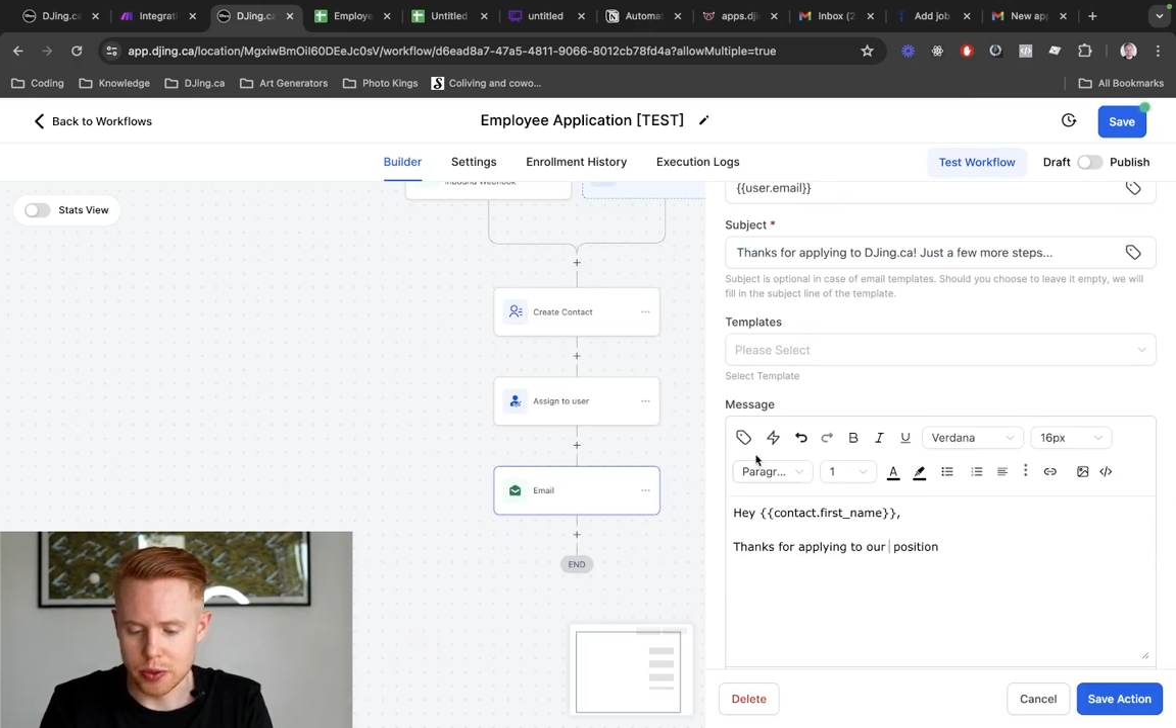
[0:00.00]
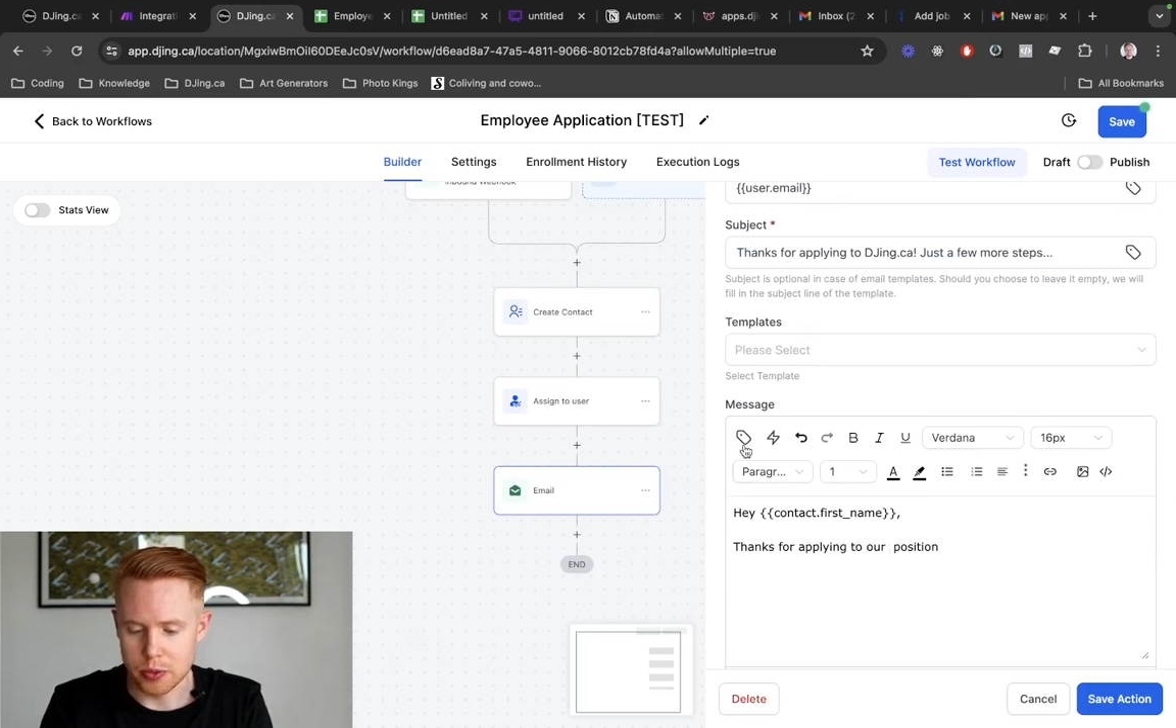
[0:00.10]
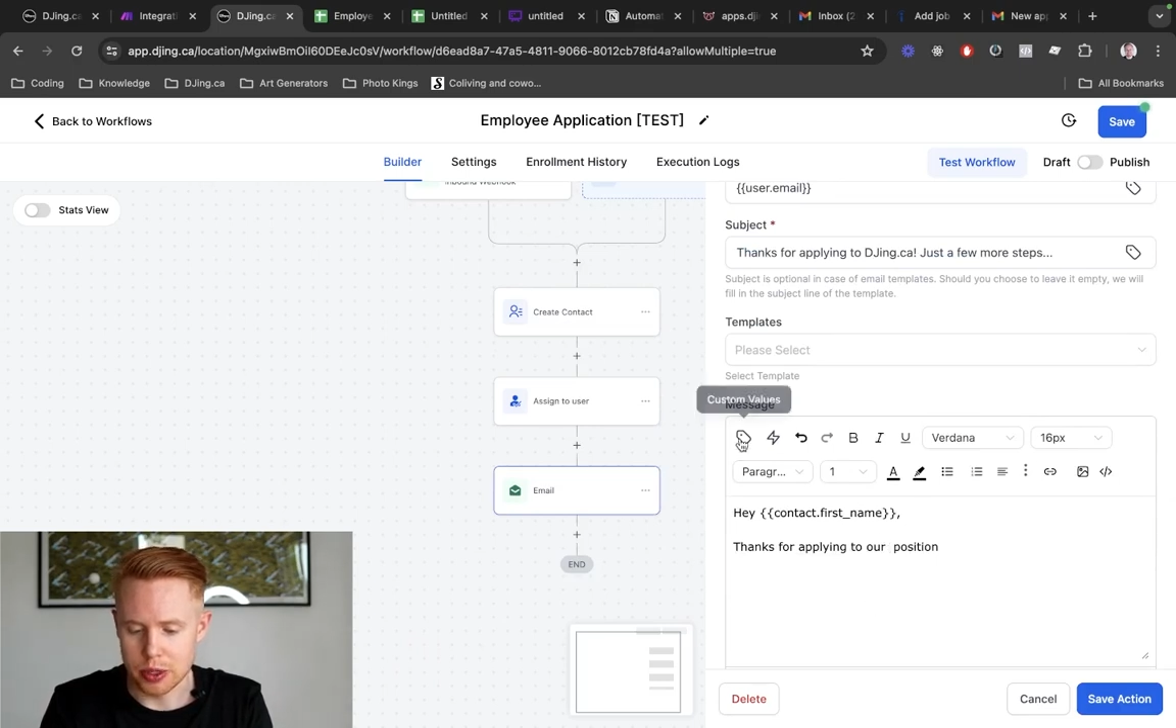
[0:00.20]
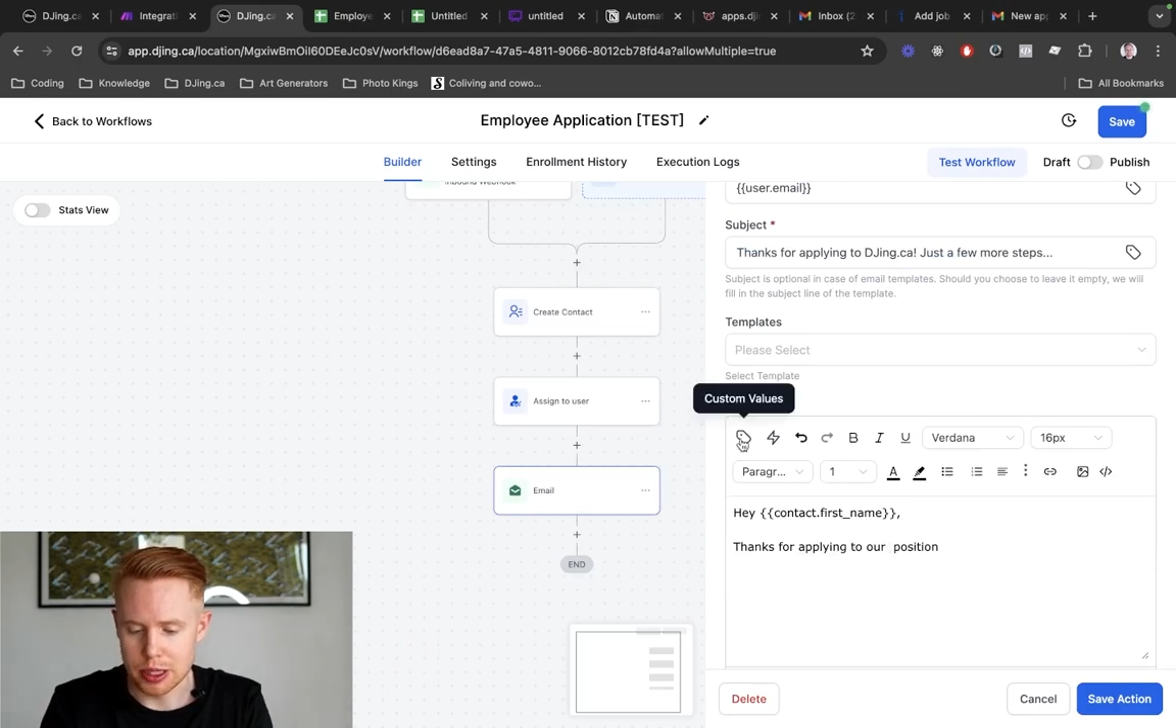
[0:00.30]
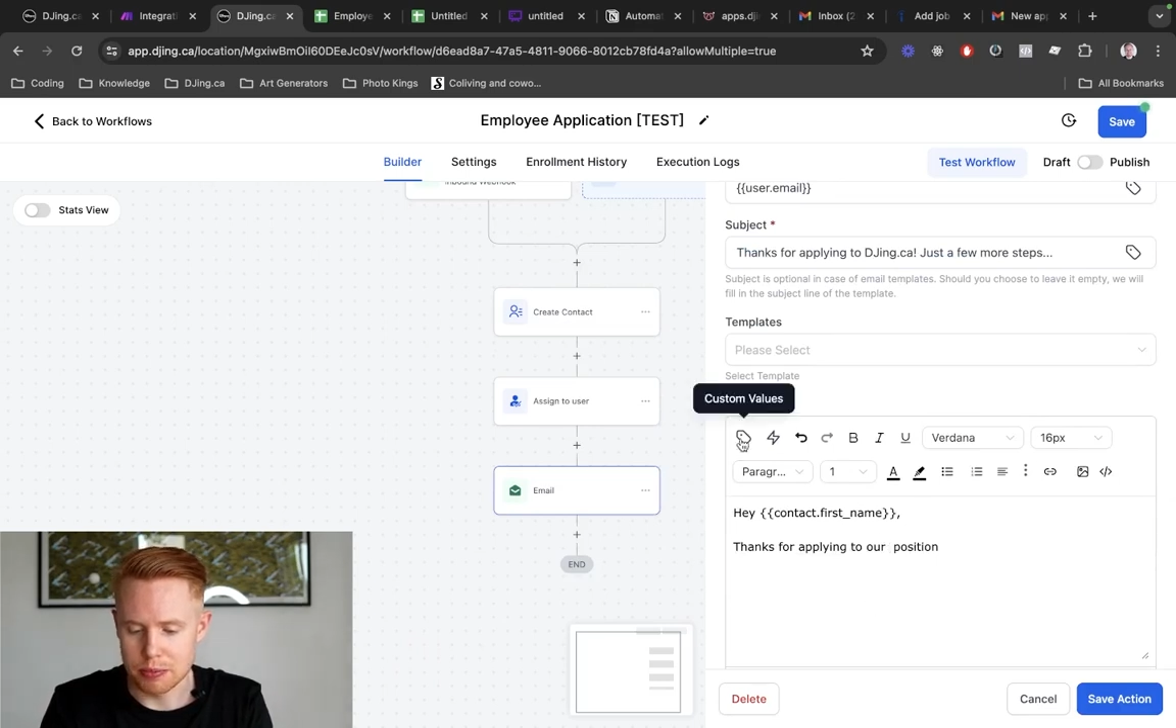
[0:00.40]

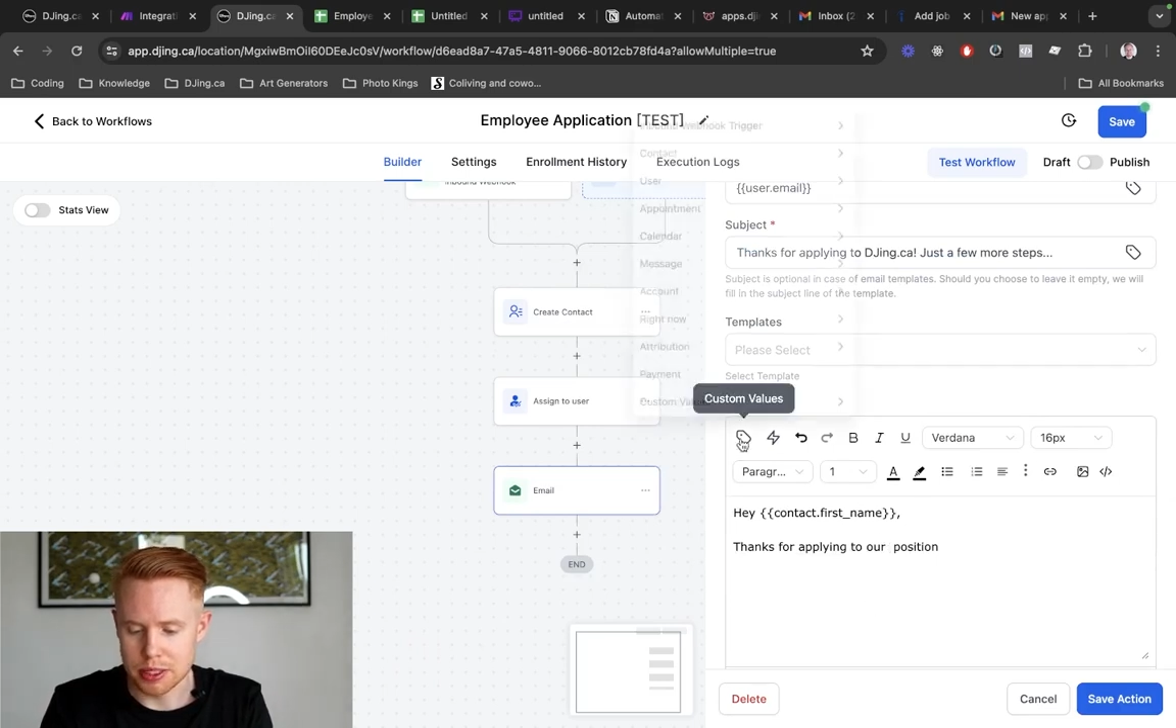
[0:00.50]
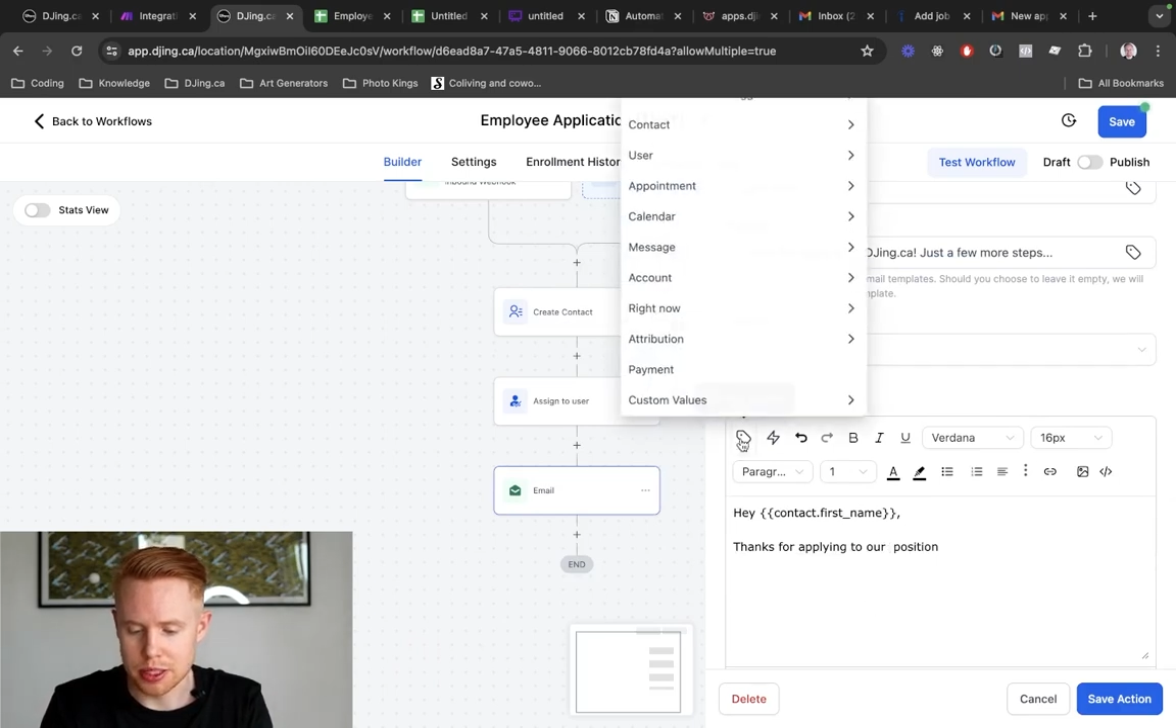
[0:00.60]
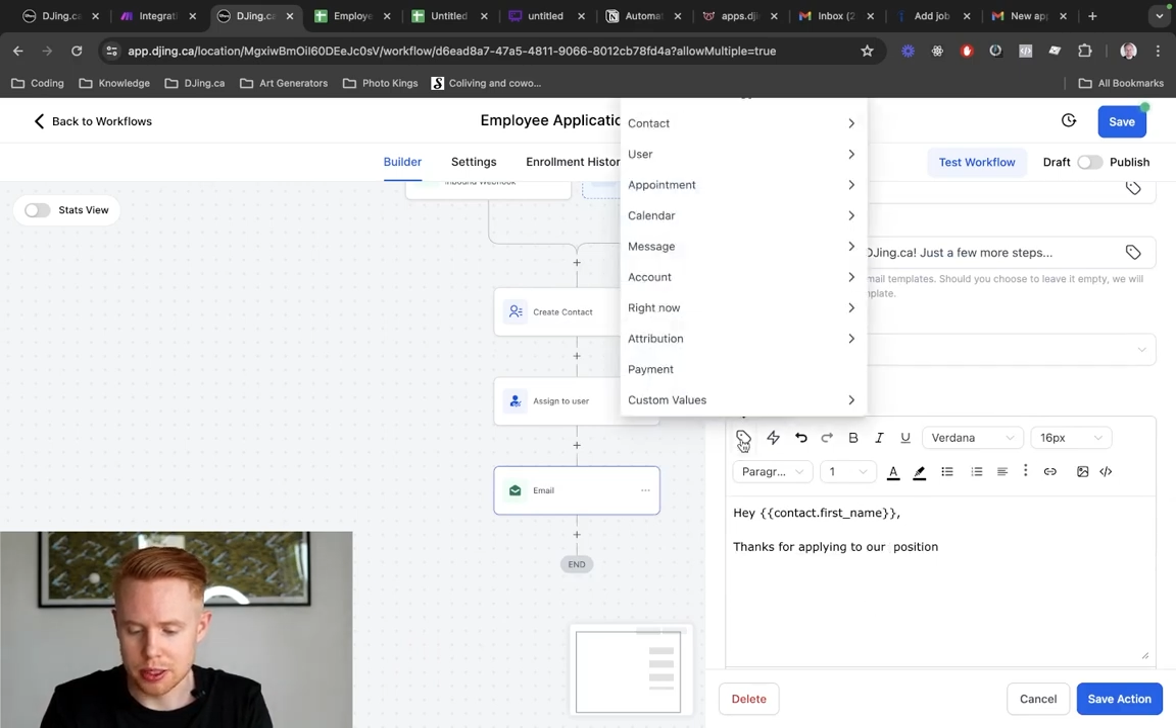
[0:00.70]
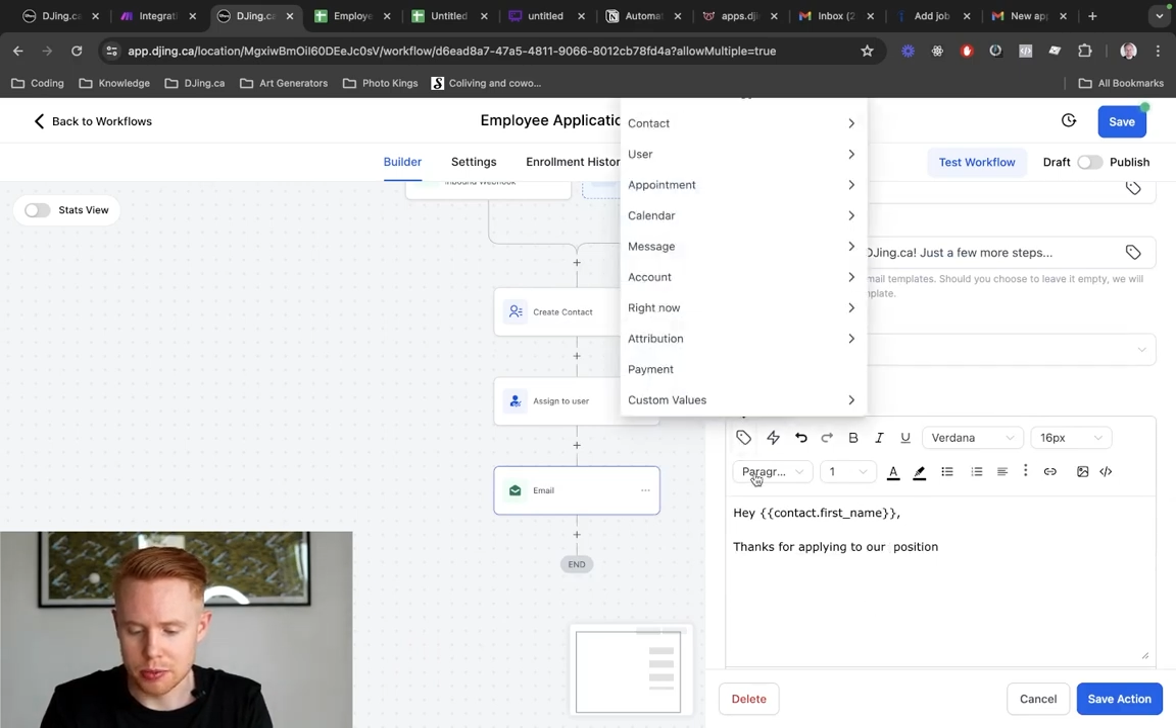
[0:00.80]
with the particular